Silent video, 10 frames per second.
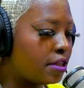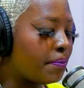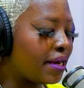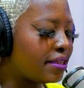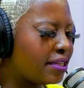
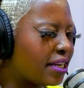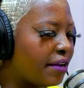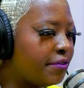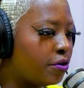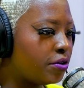the main thing
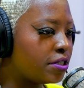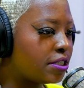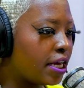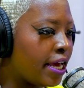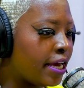that I've
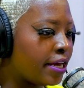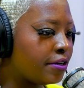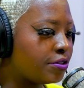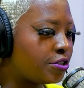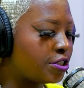noticed,
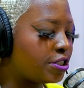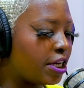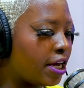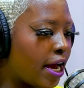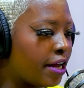and
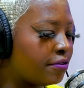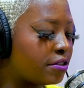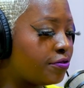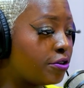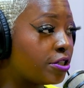just out
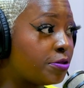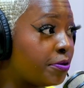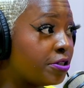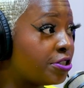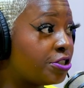of this first
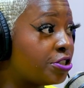experience,